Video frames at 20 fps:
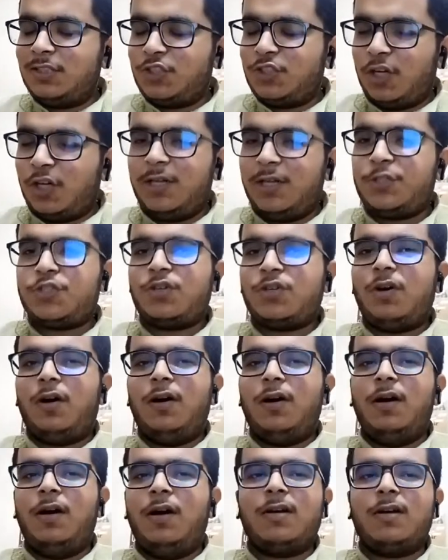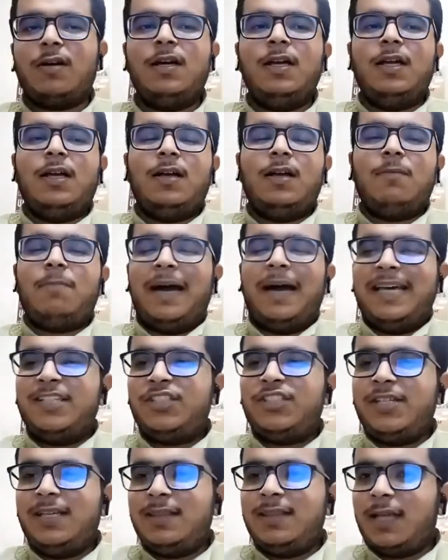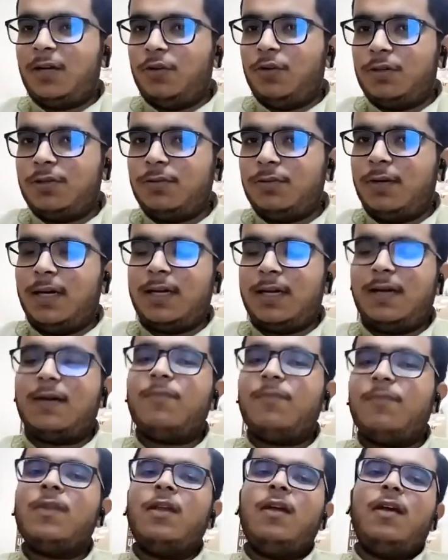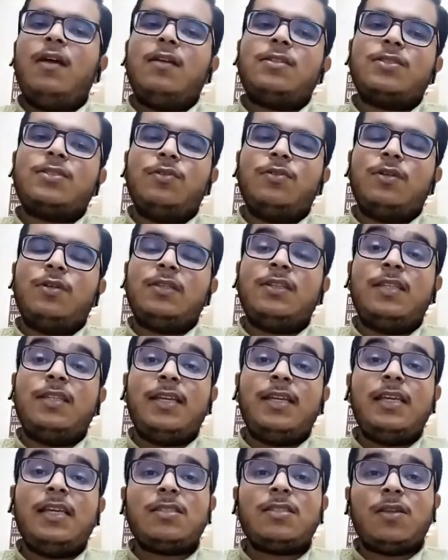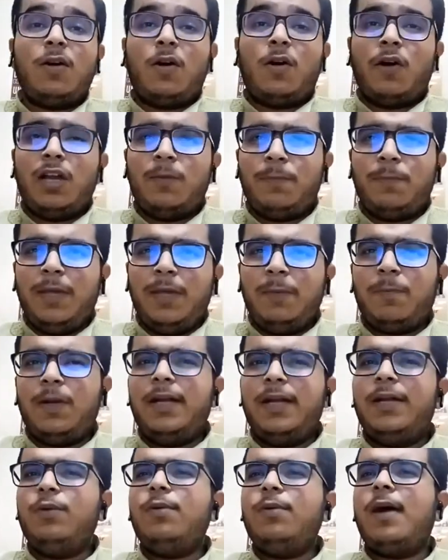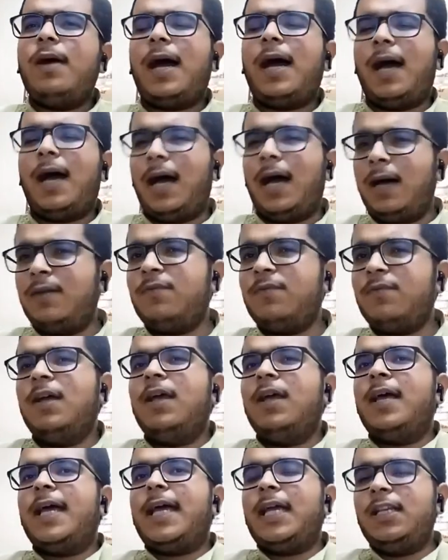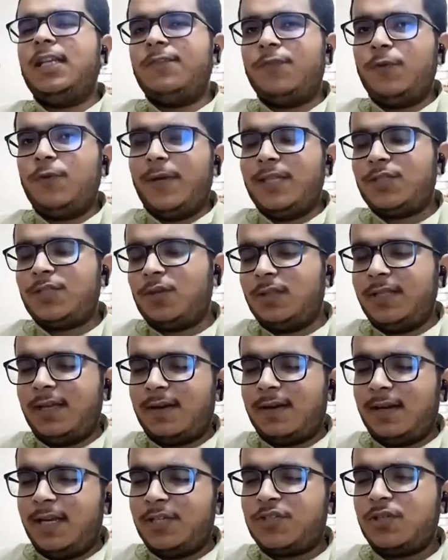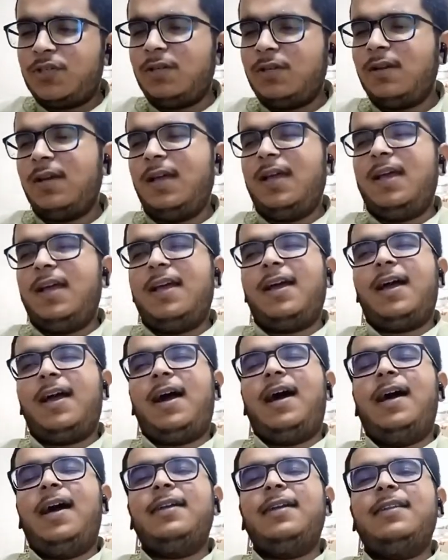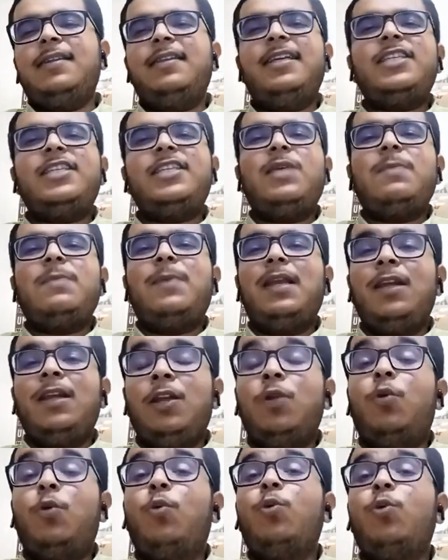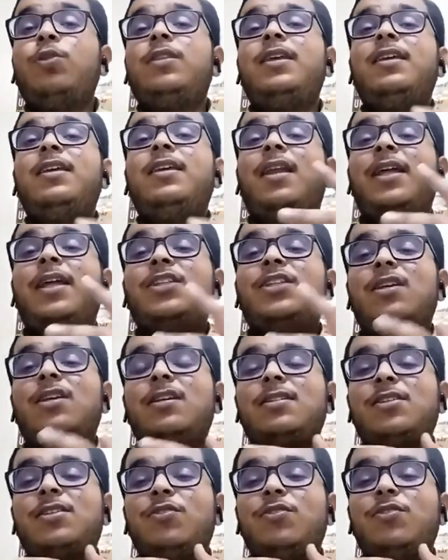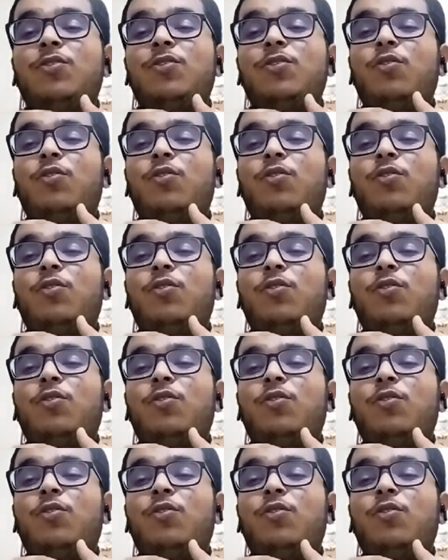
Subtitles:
church, or bhaiji in the gurdwara, so these all people do have influence on their religion, and these people know the religious